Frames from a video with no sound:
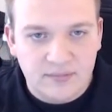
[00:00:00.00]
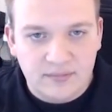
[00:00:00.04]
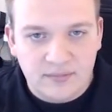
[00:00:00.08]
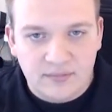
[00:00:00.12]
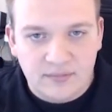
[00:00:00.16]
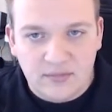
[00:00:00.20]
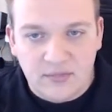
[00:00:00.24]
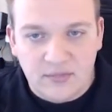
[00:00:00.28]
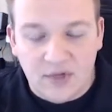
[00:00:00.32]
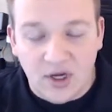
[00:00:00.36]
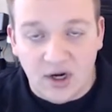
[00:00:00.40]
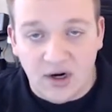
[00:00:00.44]

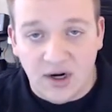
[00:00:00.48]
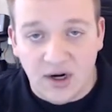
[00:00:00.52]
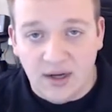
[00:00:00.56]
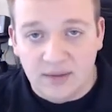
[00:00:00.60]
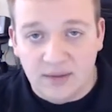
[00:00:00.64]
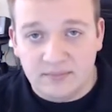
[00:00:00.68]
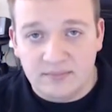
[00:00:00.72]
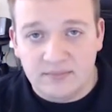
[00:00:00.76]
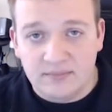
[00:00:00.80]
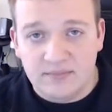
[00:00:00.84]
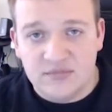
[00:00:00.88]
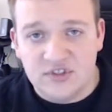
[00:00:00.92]
All right,
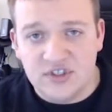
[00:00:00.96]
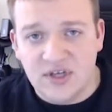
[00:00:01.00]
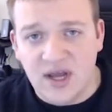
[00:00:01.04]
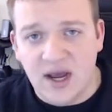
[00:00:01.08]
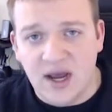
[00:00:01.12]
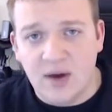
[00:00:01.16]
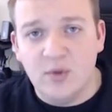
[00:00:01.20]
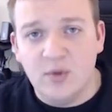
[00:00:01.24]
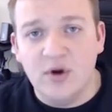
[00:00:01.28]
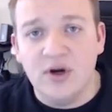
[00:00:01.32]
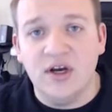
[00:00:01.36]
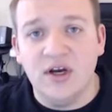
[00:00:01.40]
so now
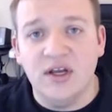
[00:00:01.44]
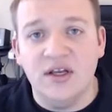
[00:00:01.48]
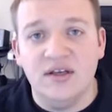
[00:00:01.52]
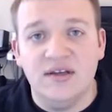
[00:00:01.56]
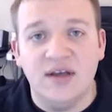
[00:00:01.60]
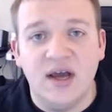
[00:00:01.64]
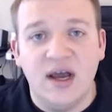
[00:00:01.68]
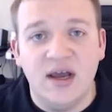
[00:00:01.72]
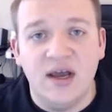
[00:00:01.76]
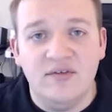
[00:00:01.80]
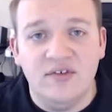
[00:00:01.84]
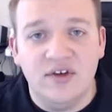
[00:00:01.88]
we're going to
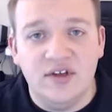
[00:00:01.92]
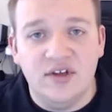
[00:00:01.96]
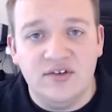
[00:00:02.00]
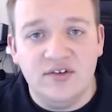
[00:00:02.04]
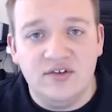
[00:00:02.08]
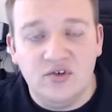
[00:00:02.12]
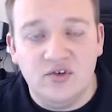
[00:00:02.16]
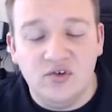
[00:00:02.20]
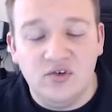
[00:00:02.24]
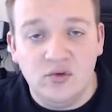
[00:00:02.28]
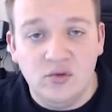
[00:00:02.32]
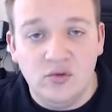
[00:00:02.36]
dive
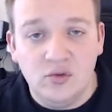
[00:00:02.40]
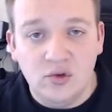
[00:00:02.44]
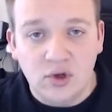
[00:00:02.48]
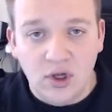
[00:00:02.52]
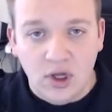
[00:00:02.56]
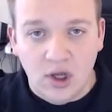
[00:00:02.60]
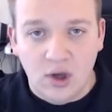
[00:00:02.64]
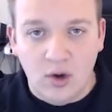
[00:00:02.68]
into